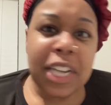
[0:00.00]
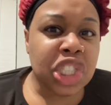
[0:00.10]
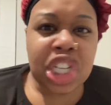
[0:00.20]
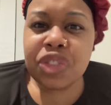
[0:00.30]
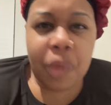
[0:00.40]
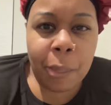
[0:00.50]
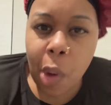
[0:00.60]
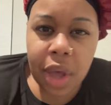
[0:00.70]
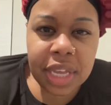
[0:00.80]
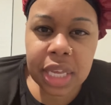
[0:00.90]
just from
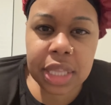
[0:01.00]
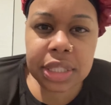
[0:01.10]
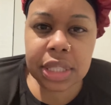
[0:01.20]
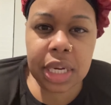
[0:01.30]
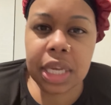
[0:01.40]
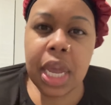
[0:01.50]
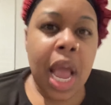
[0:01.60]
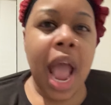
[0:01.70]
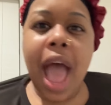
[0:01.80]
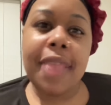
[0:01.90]
walking in the city
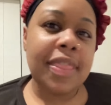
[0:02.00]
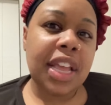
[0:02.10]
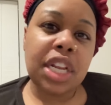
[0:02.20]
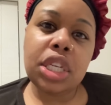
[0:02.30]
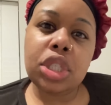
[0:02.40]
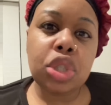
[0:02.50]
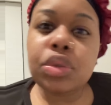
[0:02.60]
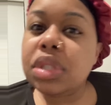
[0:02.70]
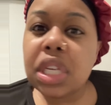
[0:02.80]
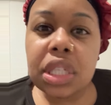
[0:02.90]
and then
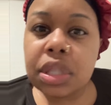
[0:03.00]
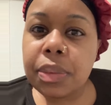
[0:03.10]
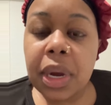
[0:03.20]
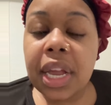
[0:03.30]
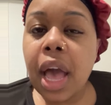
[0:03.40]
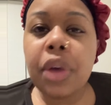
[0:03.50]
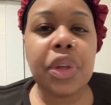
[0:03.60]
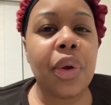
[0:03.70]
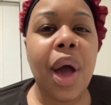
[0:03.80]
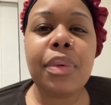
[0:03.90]
choosing to work out, you
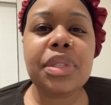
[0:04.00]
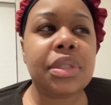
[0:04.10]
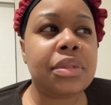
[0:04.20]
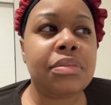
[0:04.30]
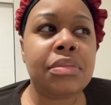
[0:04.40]
know, I was